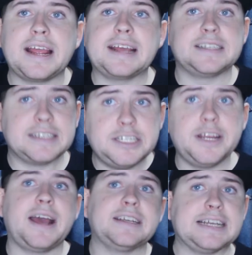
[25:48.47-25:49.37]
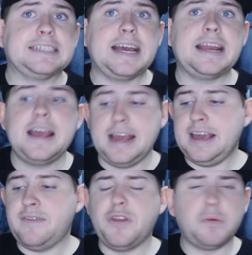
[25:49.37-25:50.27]
Like, as I said,
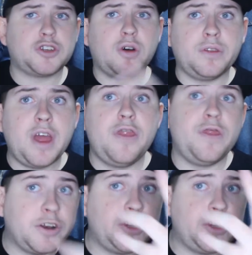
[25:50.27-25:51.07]
even though it's called The